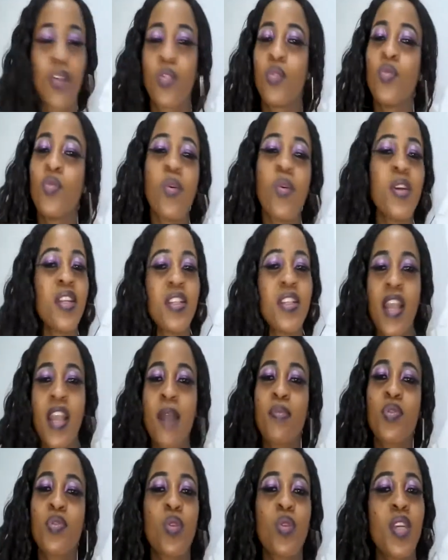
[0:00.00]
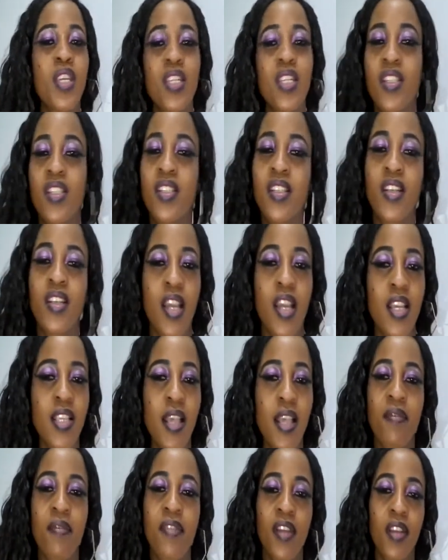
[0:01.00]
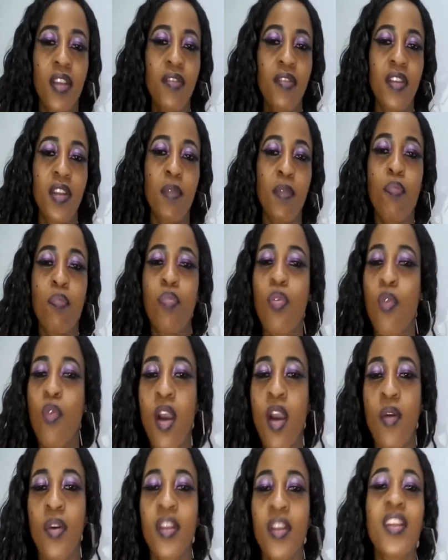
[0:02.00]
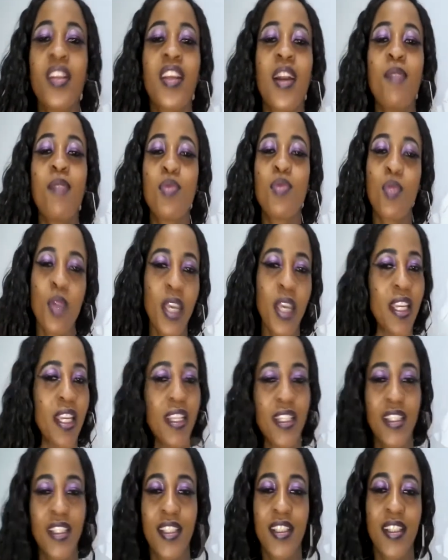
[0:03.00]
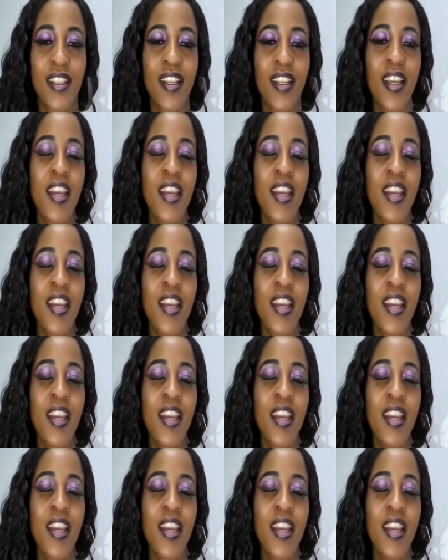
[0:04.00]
You know, when it comes to editing, guys, I'm very, very poor when it comes to editing.